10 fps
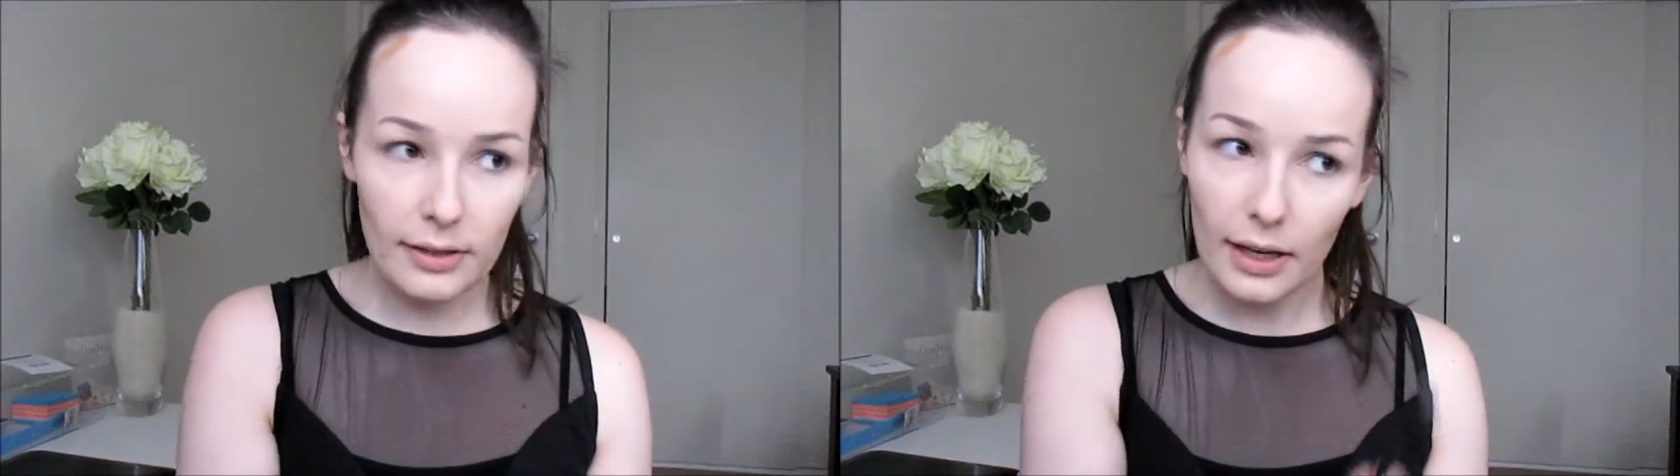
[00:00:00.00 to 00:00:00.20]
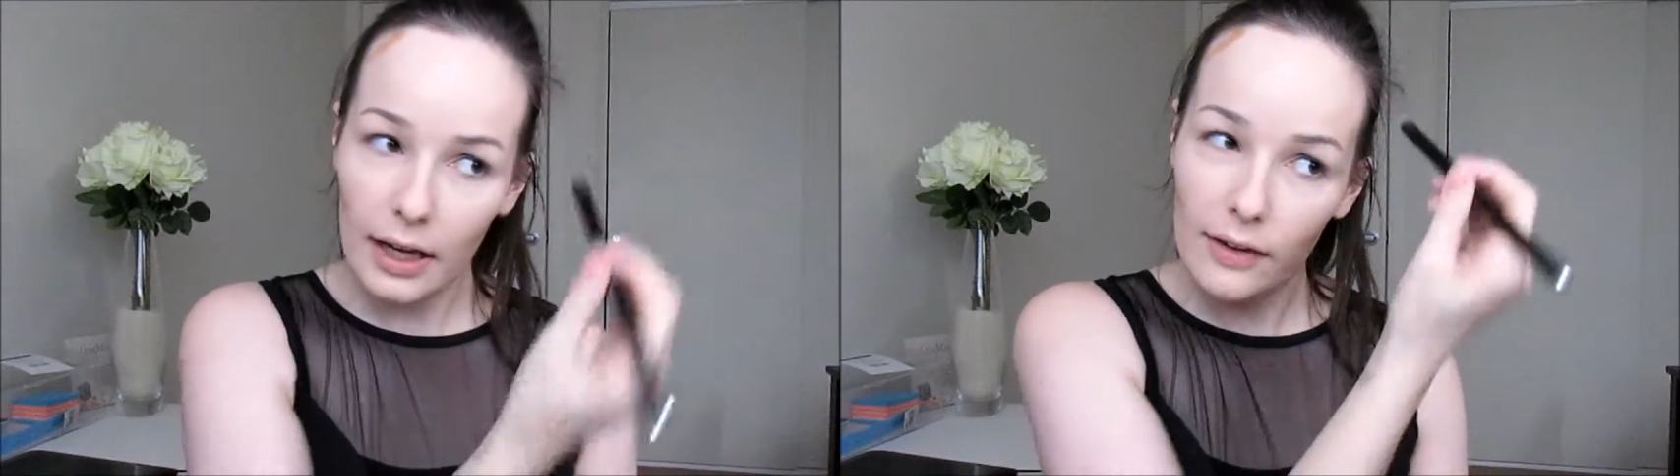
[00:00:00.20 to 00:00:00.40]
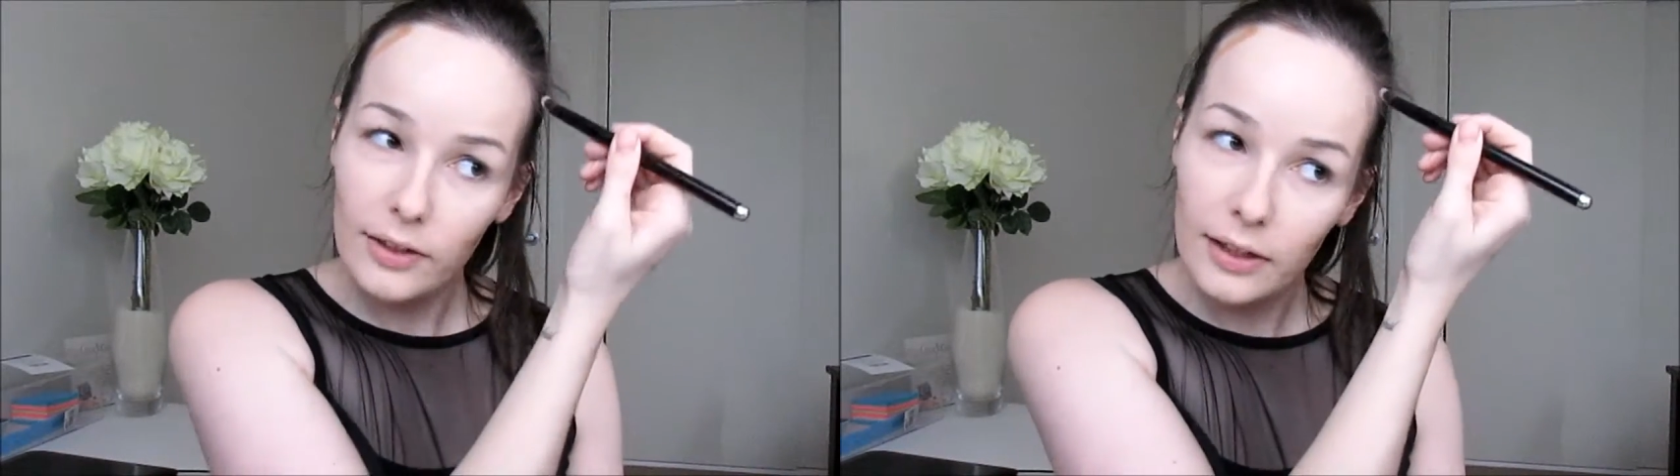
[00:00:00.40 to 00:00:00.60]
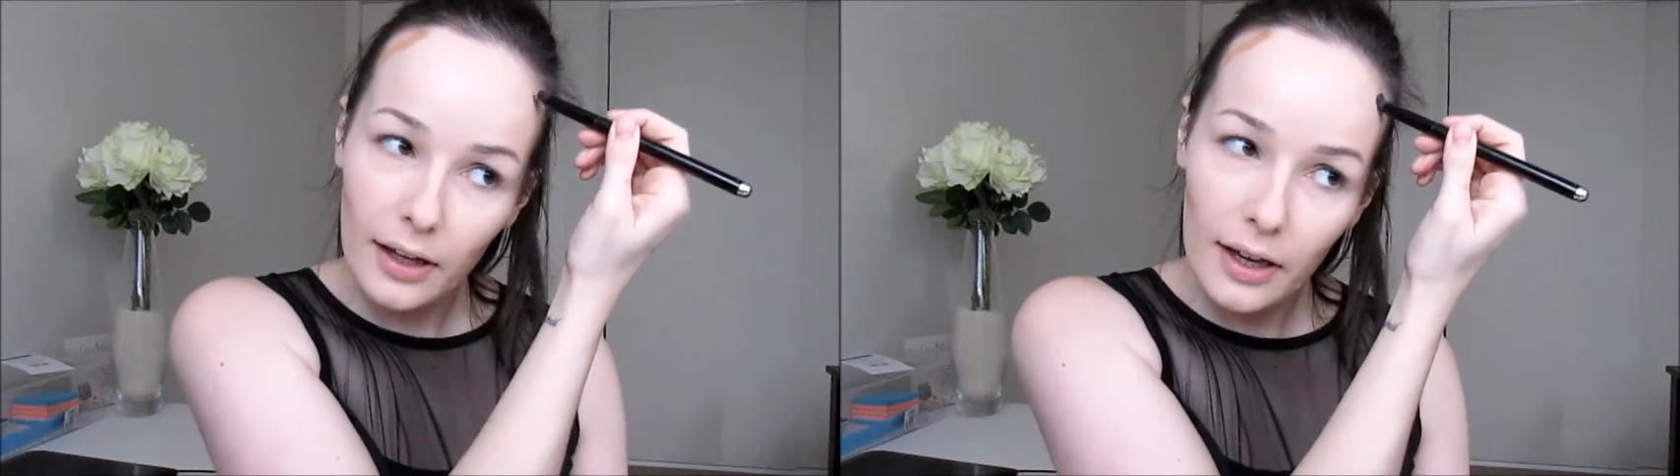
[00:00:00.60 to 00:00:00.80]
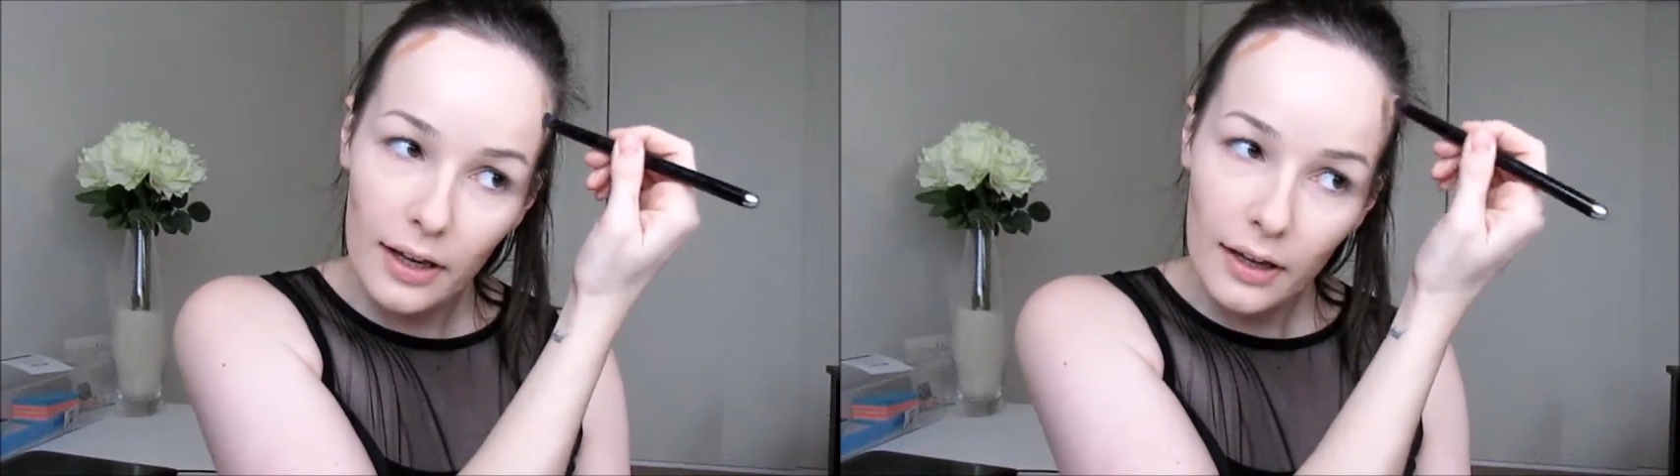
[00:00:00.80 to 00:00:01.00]
to even it
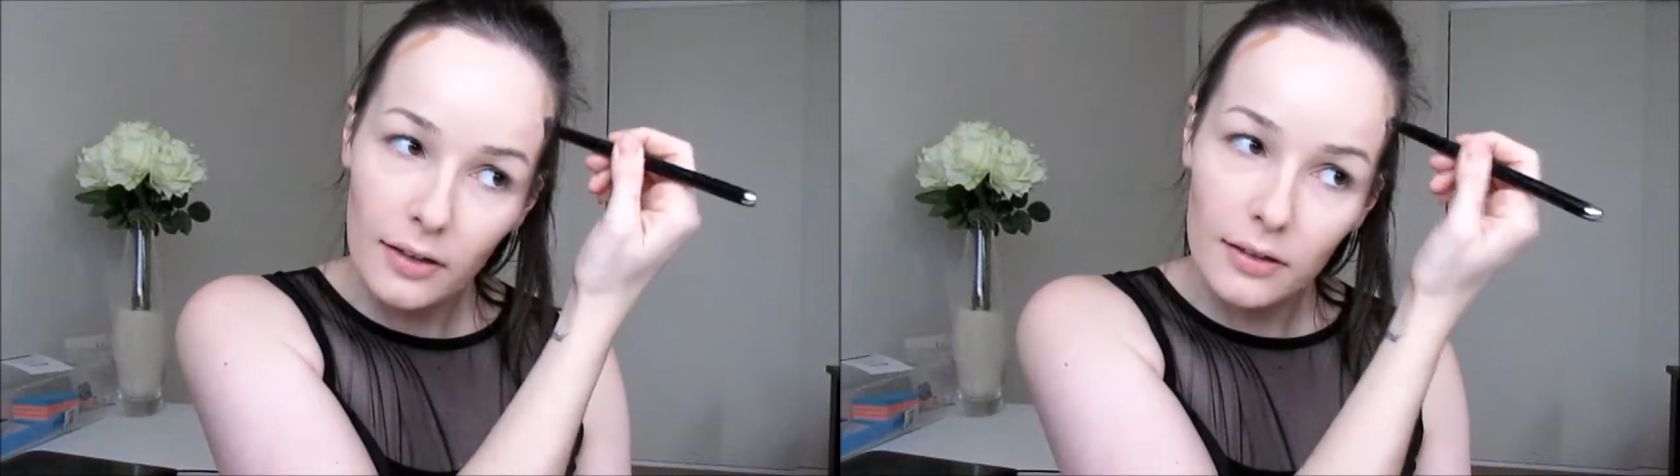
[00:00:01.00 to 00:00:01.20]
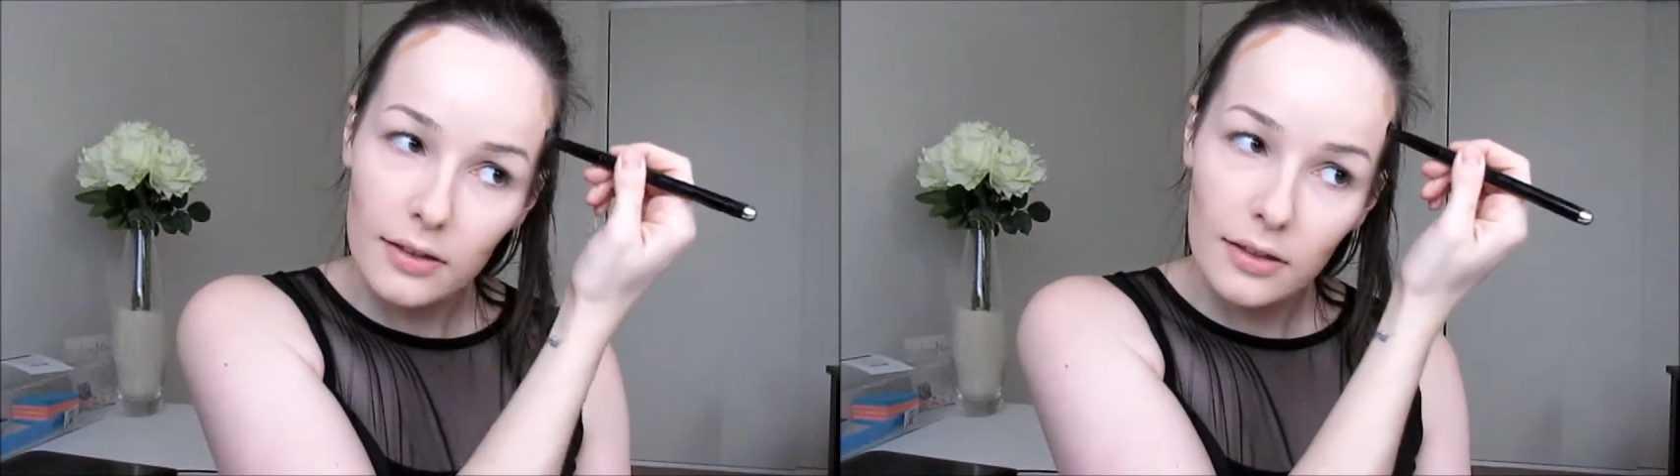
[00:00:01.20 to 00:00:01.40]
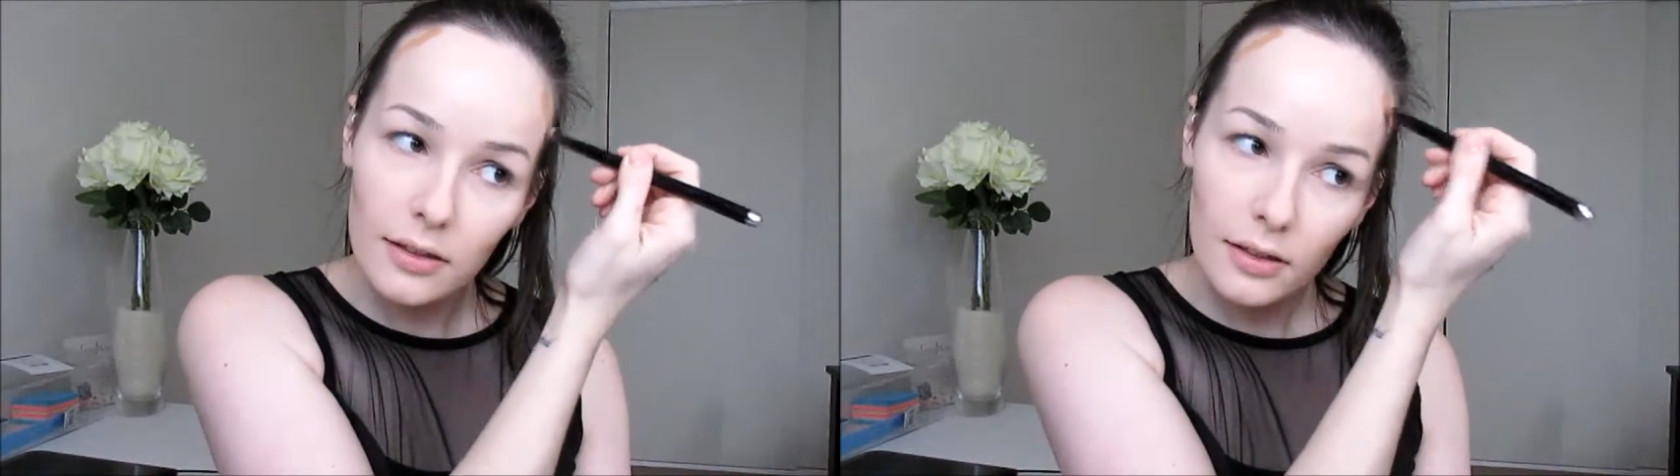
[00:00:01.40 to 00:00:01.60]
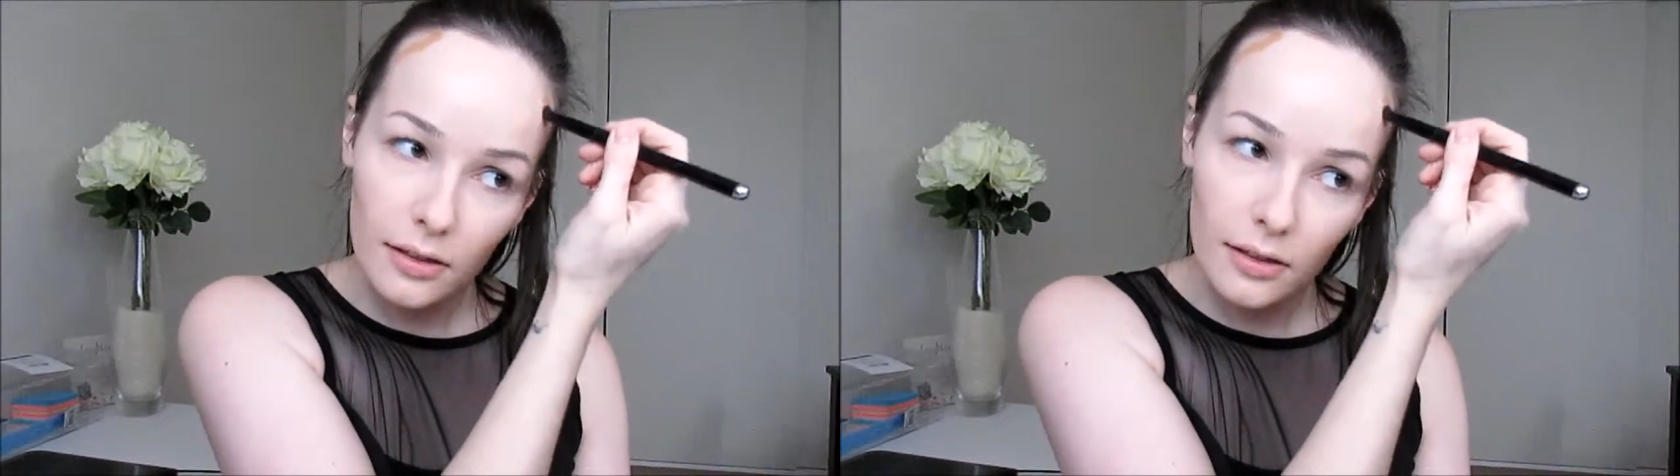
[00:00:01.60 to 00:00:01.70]
out.